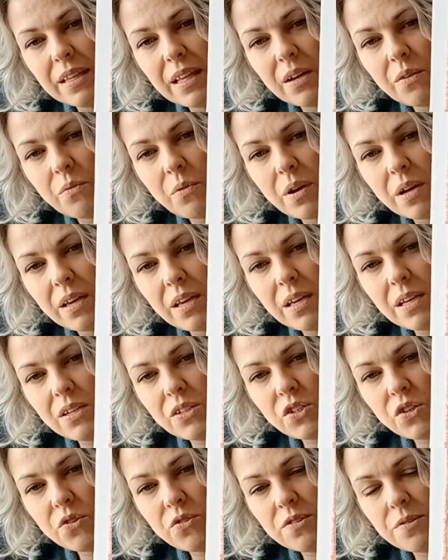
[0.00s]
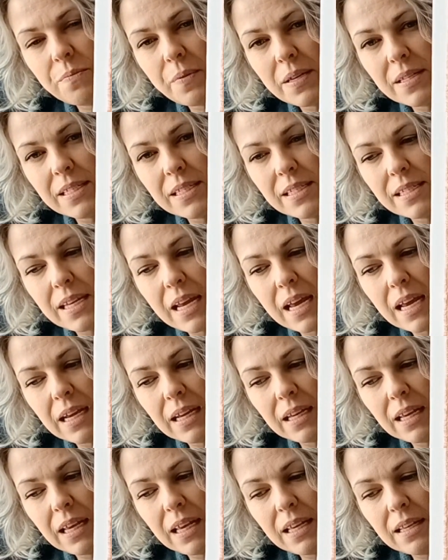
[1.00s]
than what he chose, but
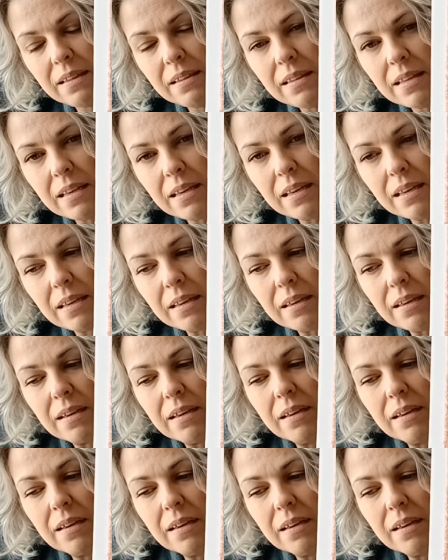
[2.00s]
staying in the